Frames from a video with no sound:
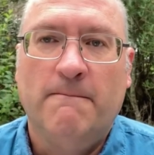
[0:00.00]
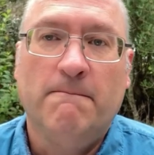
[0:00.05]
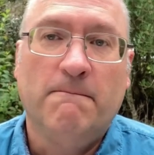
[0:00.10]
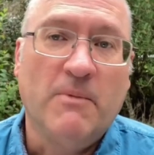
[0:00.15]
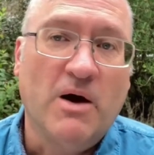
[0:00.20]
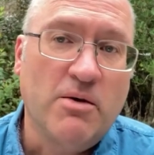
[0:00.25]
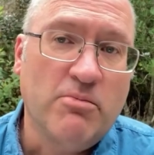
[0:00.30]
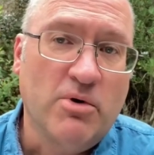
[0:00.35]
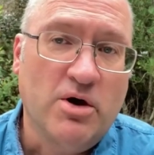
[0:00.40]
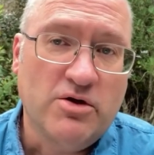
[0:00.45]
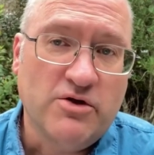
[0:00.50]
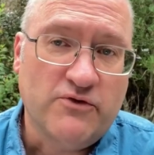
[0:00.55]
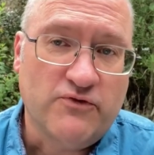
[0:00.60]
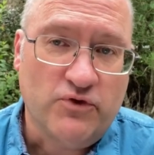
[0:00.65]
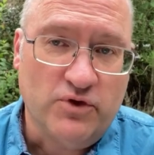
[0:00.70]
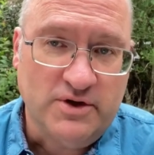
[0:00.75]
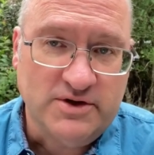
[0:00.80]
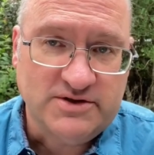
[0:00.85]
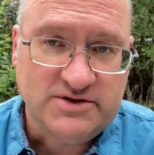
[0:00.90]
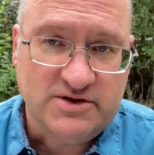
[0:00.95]
My mother,
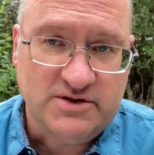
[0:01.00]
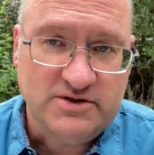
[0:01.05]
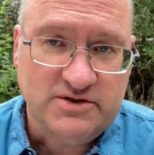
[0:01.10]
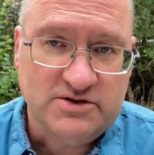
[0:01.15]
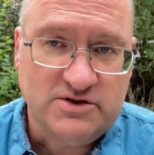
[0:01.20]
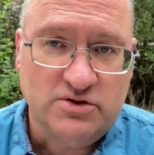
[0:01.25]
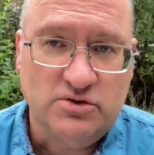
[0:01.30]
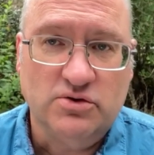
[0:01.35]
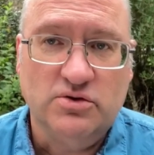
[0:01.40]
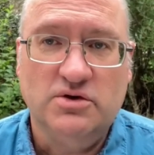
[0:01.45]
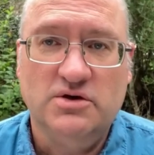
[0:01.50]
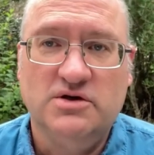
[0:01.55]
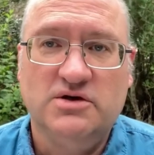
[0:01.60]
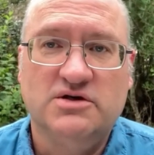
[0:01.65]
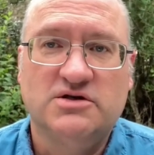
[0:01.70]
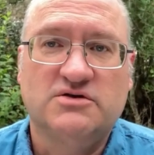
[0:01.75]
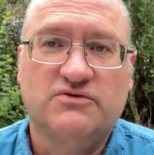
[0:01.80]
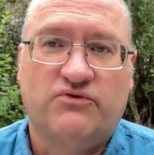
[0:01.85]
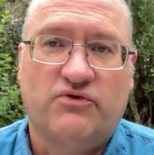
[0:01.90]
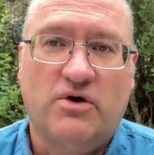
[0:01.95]
for instance, who
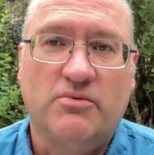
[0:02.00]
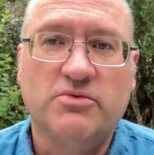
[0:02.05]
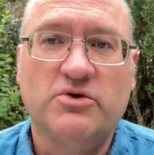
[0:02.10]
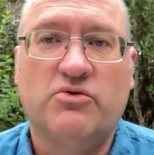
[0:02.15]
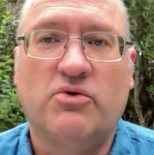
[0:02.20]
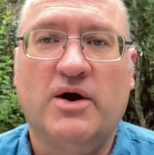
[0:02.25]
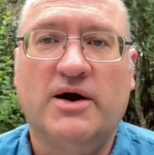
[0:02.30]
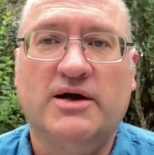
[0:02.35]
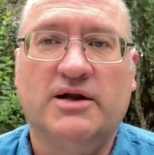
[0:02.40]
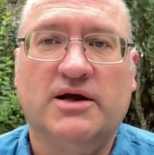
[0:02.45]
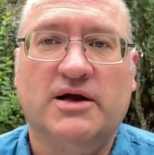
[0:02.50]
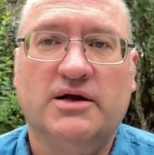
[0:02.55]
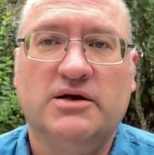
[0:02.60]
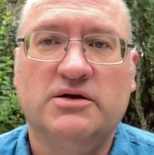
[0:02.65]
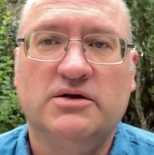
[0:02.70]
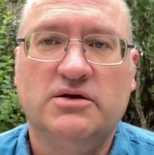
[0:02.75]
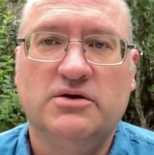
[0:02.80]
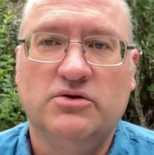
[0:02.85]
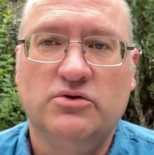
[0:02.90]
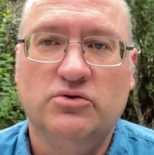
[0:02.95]
is from the
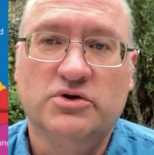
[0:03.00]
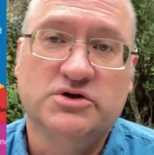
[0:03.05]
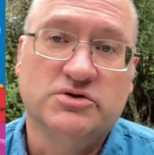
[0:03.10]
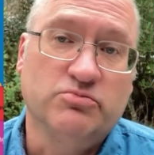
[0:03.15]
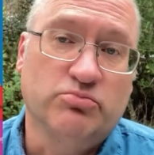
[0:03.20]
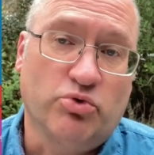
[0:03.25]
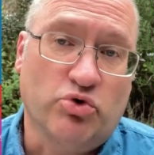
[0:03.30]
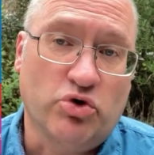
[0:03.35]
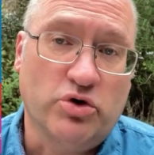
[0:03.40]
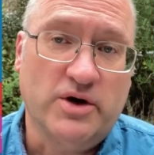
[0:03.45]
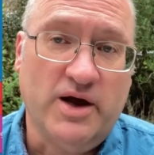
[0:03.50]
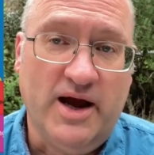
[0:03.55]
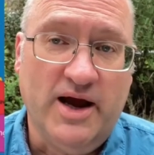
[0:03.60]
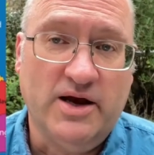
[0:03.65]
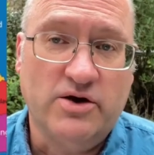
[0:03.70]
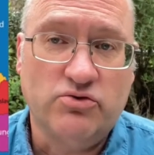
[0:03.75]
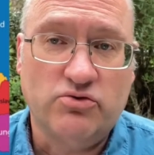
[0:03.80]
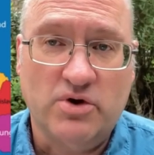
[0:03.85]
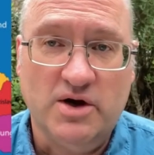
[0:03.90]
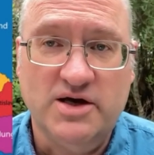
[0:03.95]
Rhineland, who was born
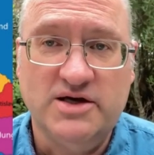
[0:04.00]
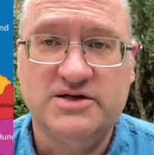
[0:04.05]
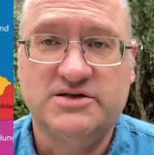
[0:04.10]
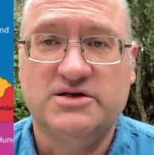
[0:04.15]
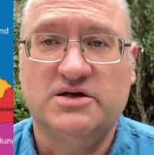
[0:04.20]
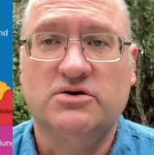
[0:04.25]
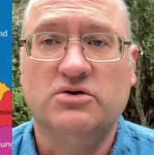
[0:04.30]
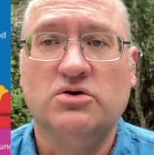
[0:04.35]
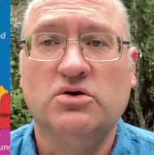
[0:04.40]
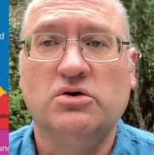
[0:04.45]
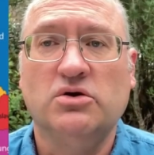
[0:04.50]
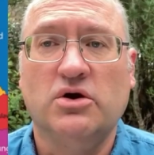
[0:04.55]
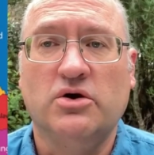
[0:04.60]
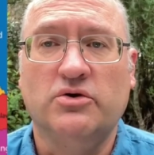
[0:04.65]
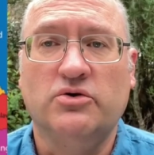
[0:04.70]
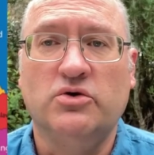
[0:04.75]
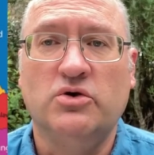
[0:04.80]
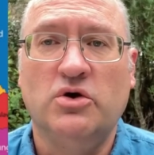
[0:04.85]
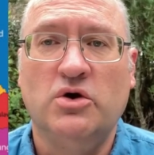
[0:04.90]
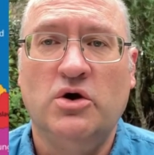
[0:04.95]
and raised in
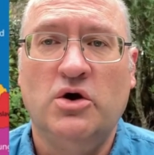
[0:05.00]
Cologne,